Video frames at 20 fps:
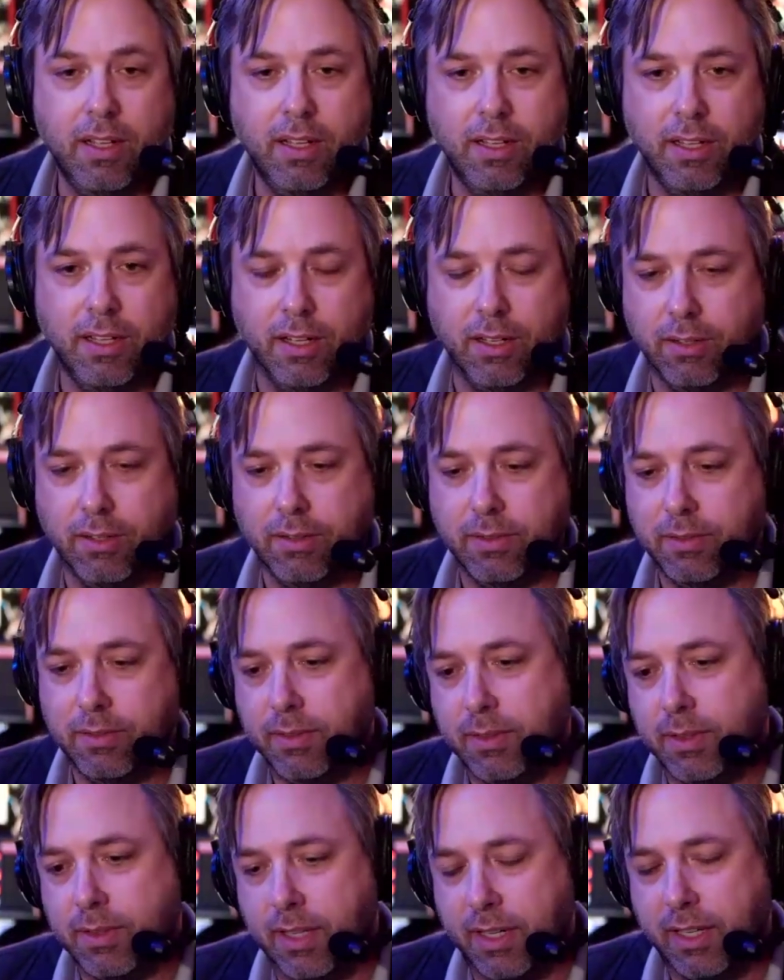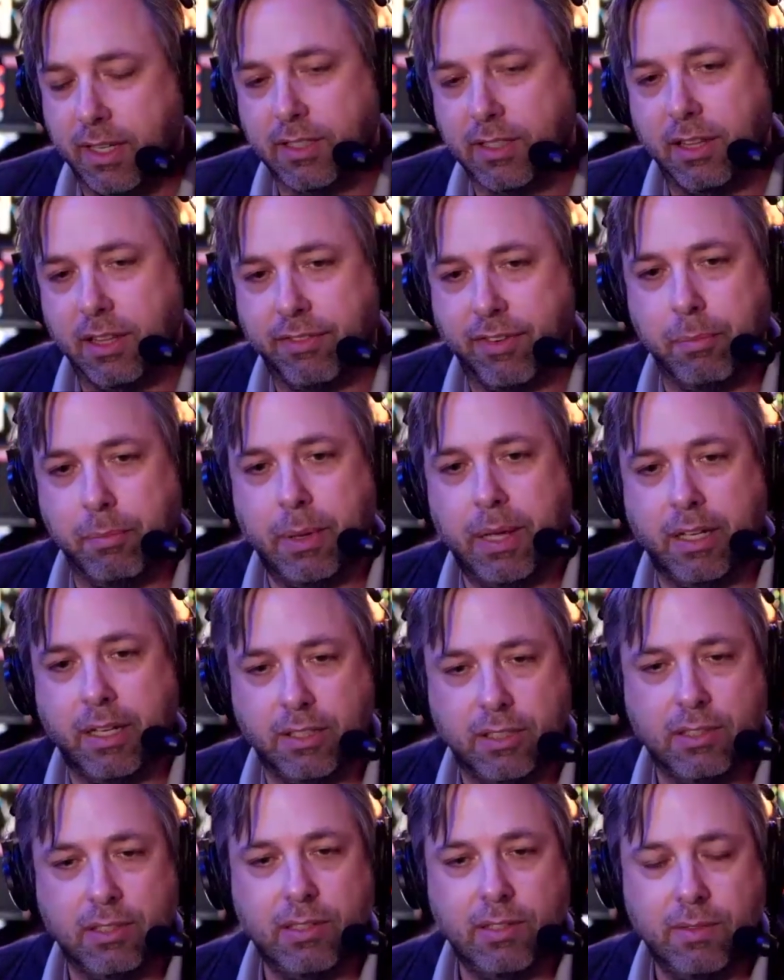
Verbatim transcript: you know, getting us on the front page.